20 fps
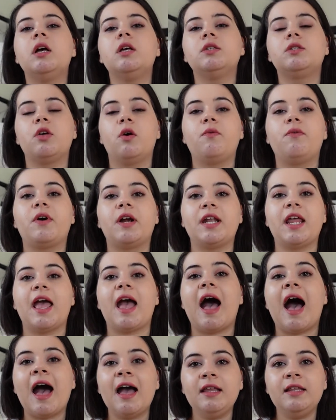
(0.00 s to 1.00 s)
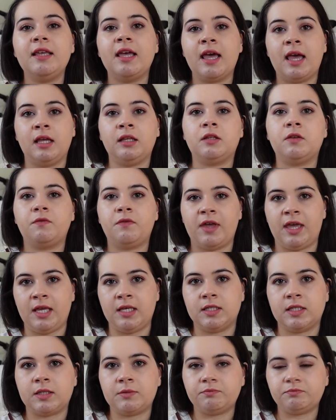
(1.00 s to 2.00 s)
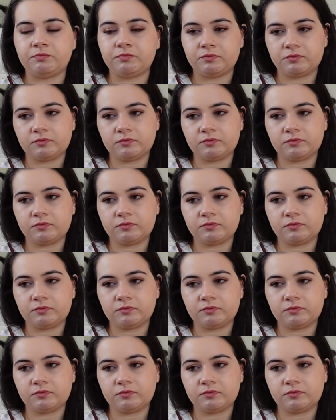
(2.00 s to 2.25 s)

So for the ideate phase,